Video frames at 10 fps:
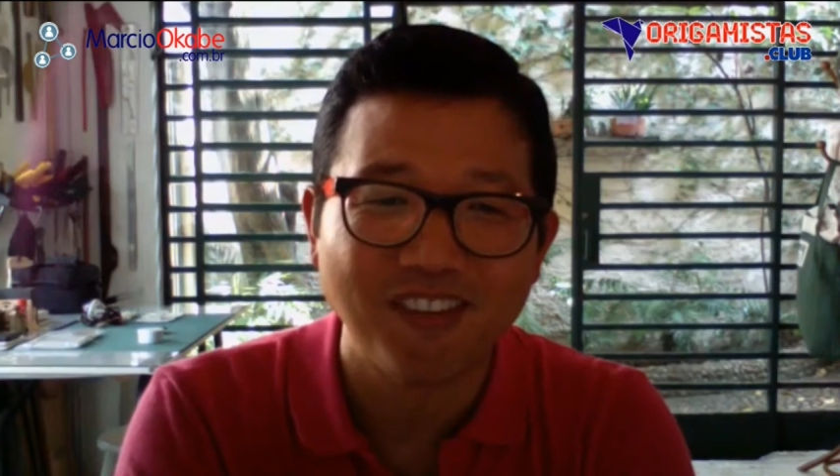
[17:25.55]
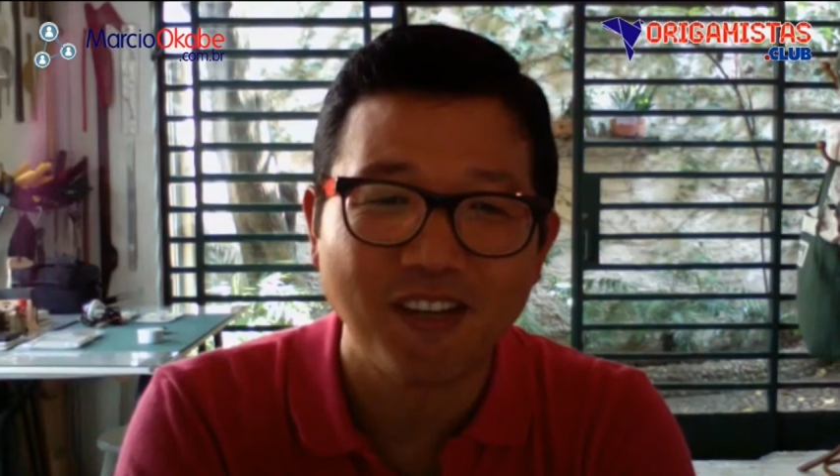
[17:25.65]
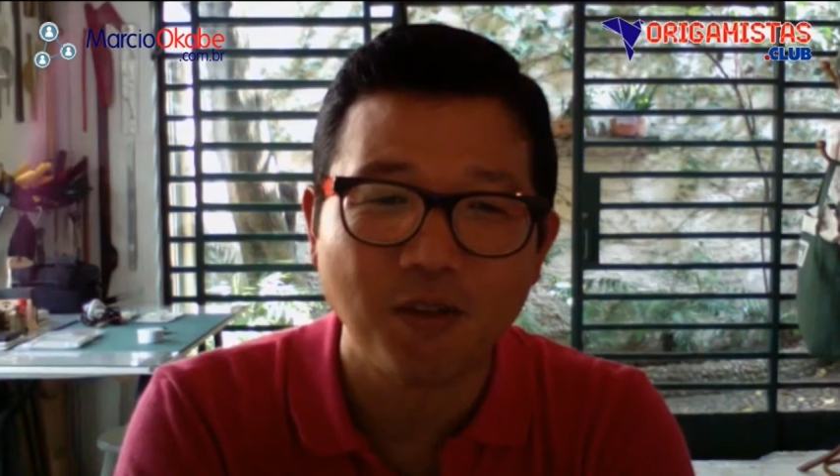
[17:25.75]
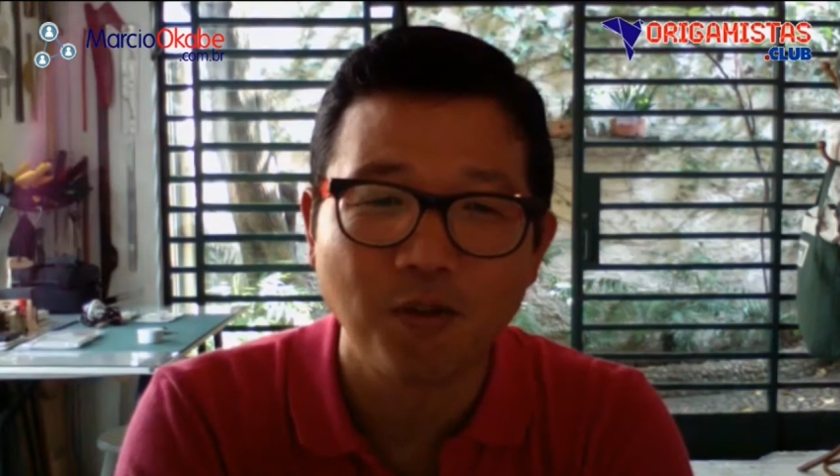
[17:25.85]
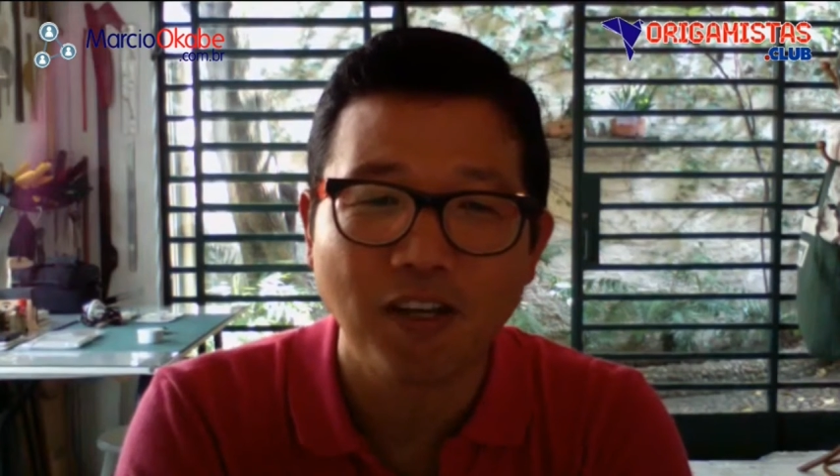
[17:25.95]

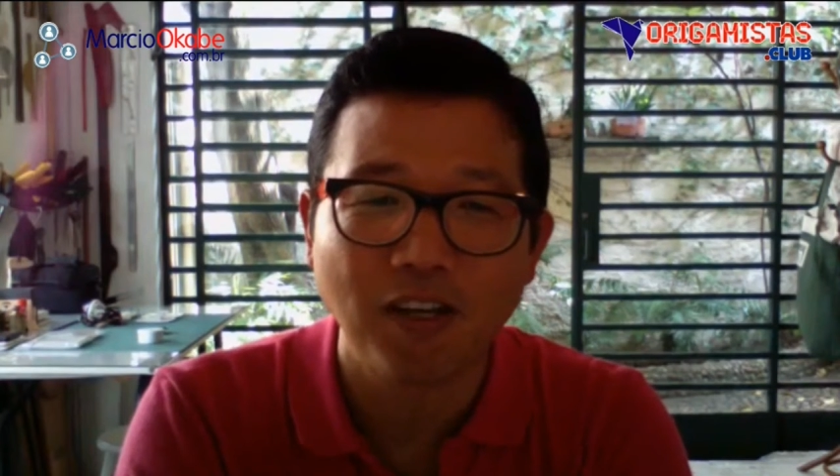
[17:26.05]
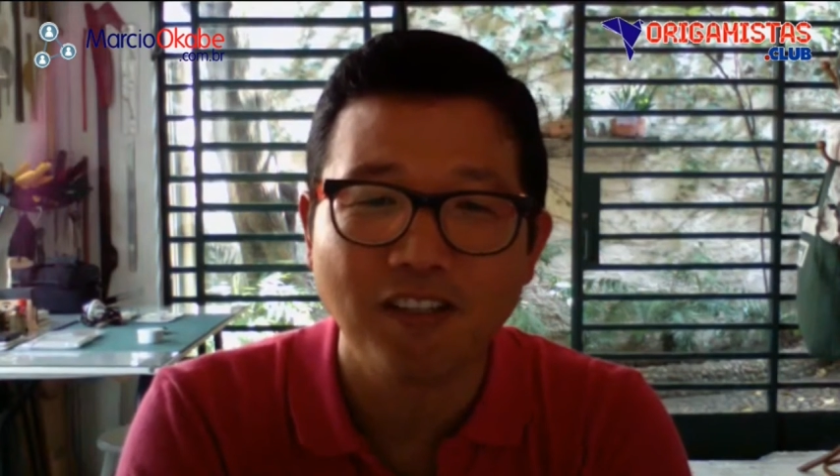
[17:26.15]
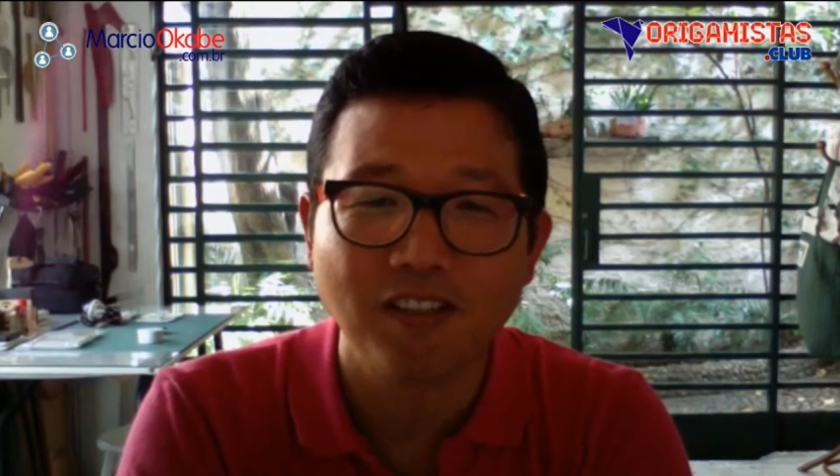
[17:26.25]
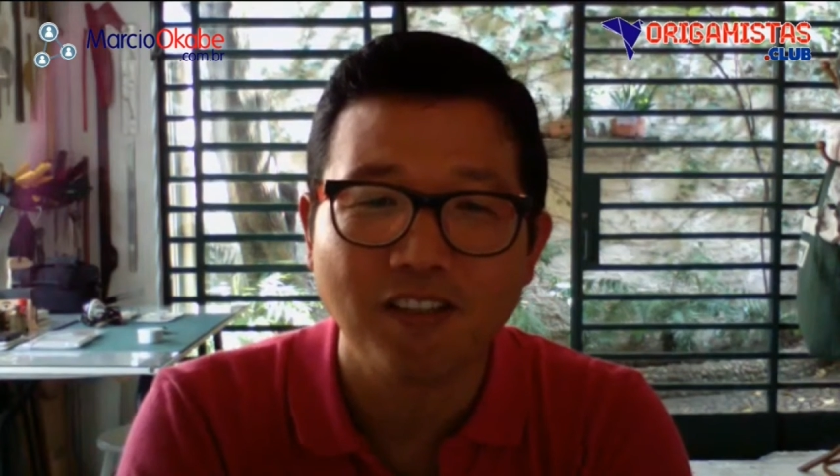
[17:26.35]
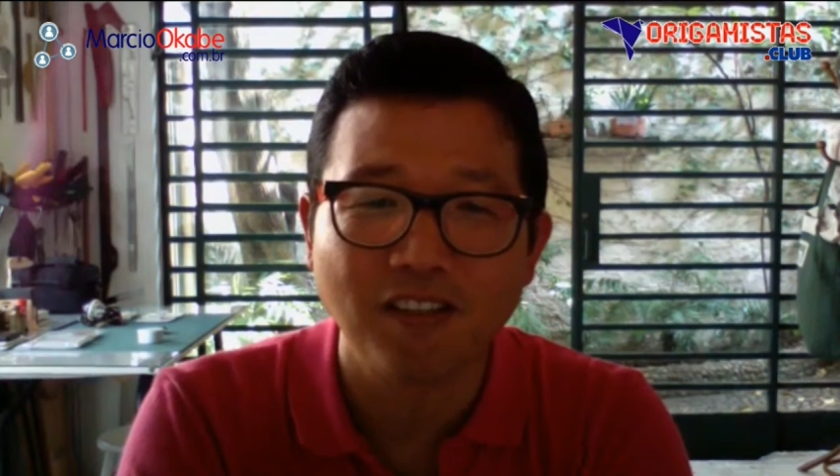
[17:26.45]
Are you
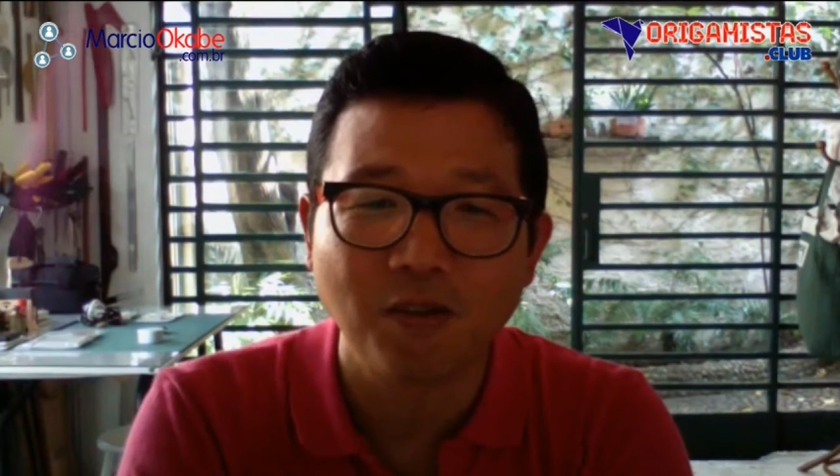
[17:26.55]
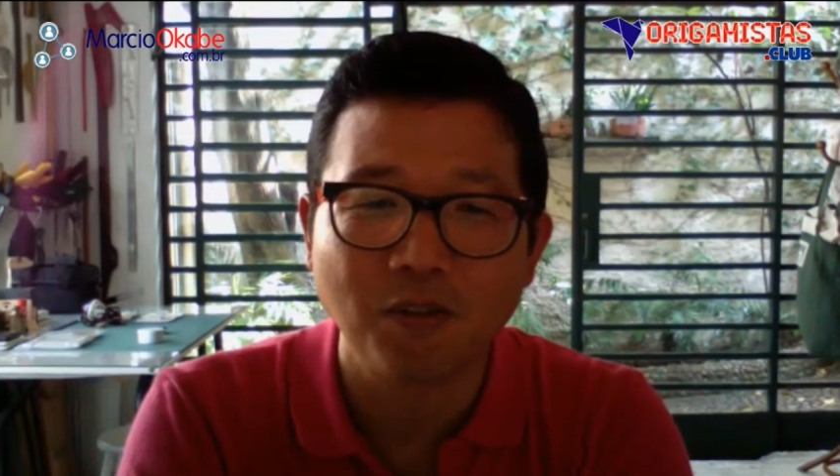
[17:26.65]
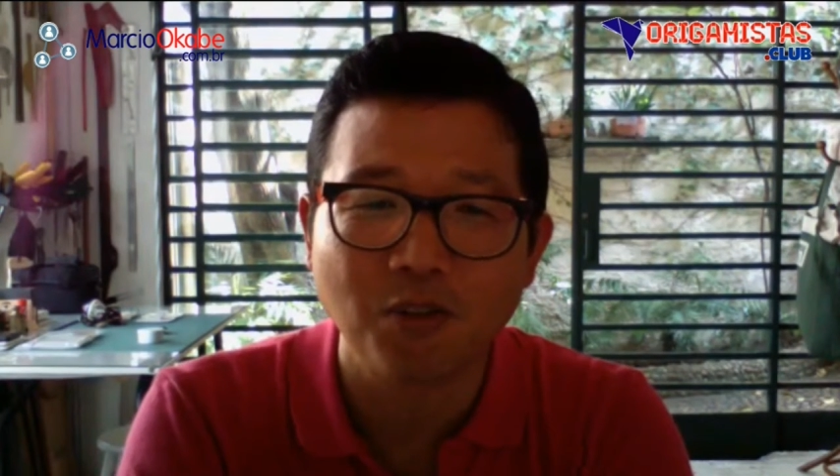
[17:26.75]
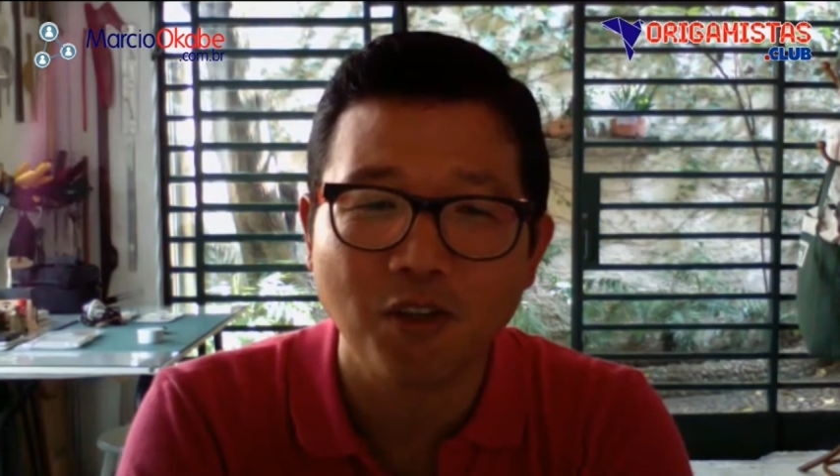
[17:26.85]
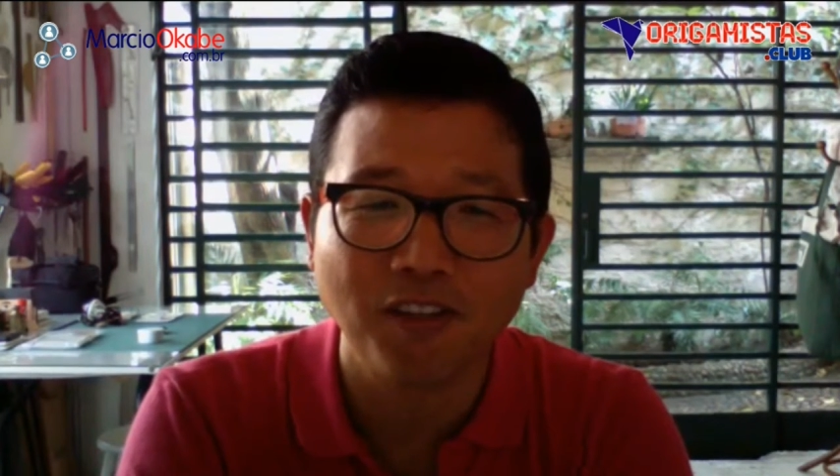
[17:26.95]
Are you
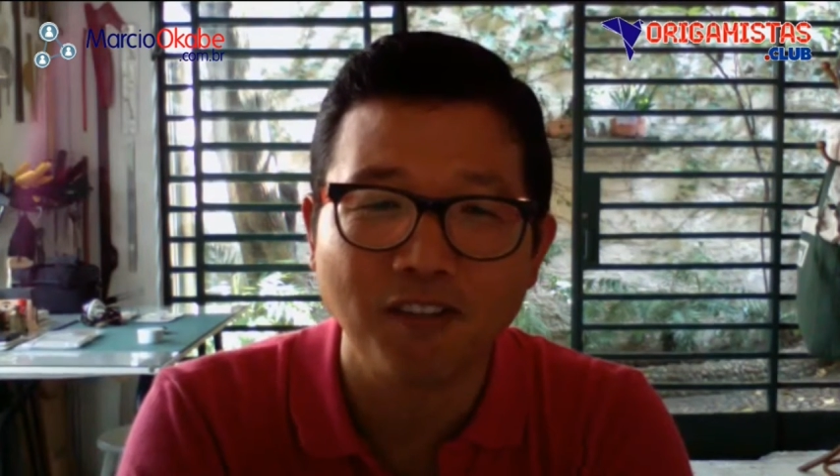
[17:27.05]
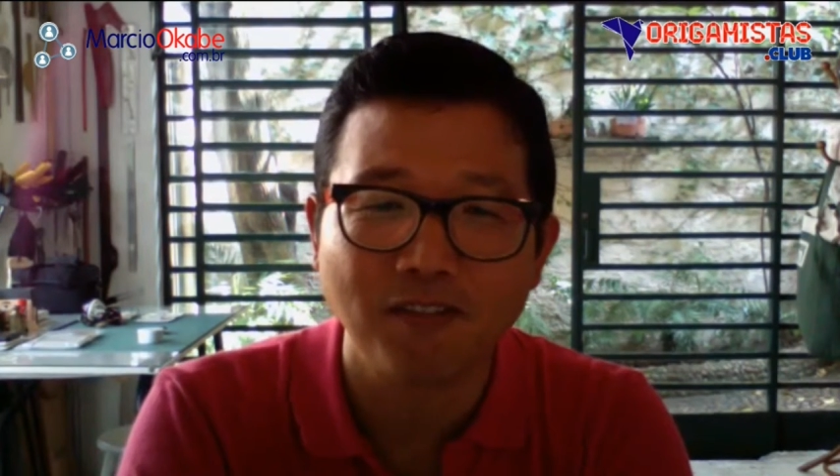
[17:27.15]
enjoying?